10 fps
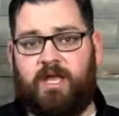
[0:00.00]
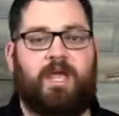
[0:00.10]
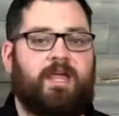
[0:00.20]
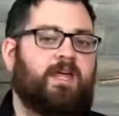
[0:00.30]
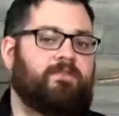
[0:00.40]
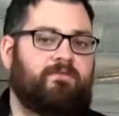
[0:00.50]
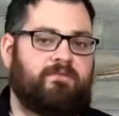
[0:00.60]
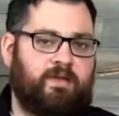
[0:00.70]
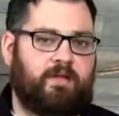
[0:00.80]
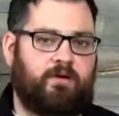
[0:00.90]
and get the
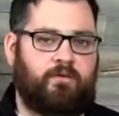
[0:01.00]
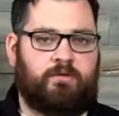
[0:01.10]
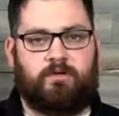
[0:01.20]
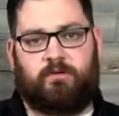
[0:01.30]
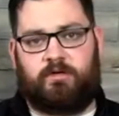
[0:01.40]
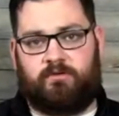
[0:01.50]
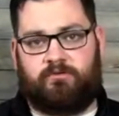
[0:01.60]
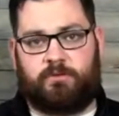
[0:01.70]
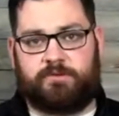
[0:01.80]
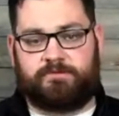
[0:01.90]
video you're looking
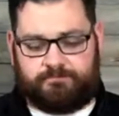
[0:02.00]
for.